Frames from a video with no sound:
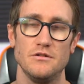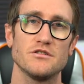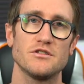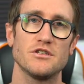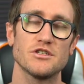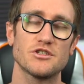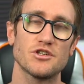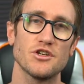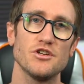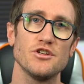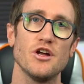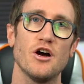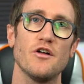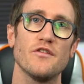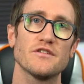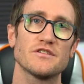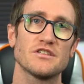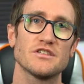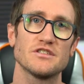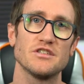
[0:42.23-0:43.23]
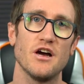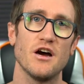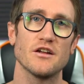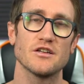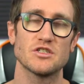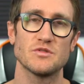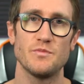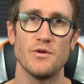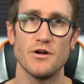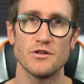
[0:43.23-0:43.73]
Just so you know, this is not a
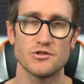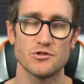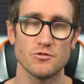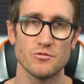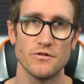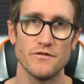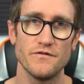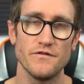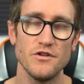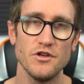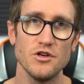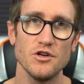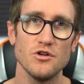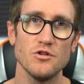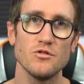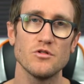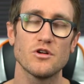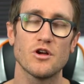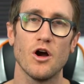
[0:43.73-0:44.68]
sponsored review.